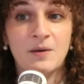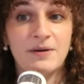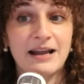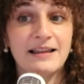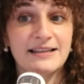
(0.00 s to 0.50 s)

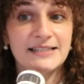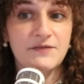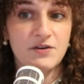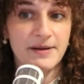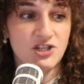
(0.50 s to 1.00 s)
But I like this
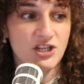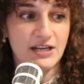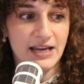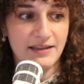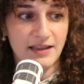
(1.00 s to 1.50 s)

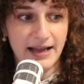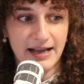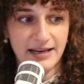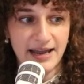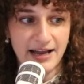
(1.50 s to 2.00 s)
information in
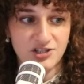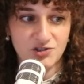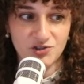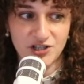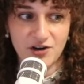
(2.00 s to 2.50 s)
like a
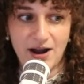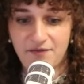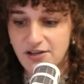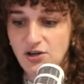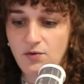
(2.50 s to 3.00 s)
National
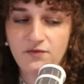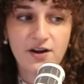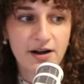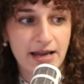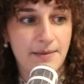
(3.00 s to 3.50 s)
Geographic tone,
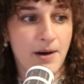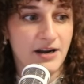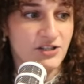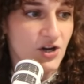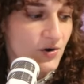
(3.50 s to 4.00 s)
very
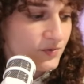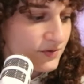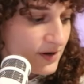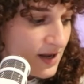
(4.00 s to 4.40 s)
monotone.